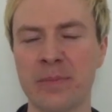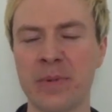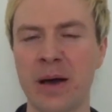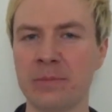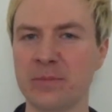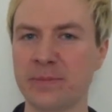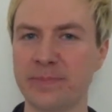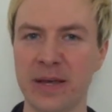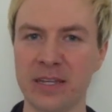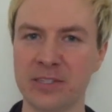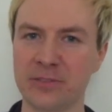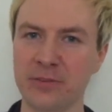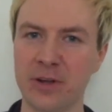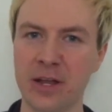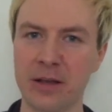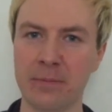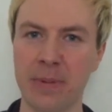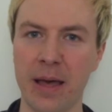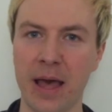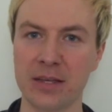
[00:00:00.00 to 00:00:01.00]
mom's best
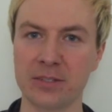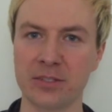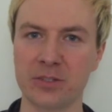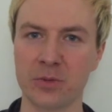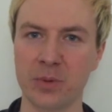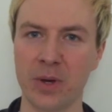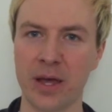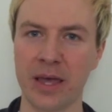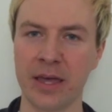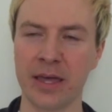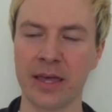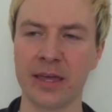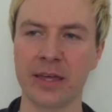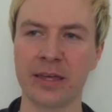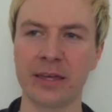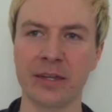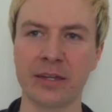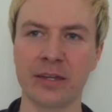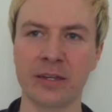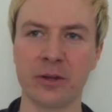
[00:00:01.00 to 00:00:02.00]
friend passed away
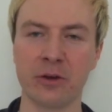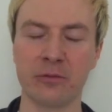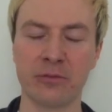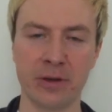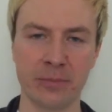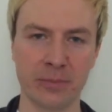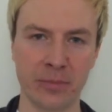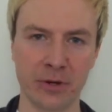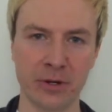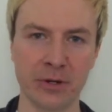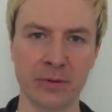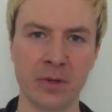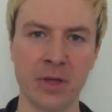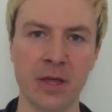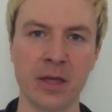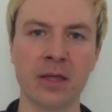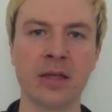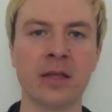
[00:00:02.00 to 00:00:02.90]
in November.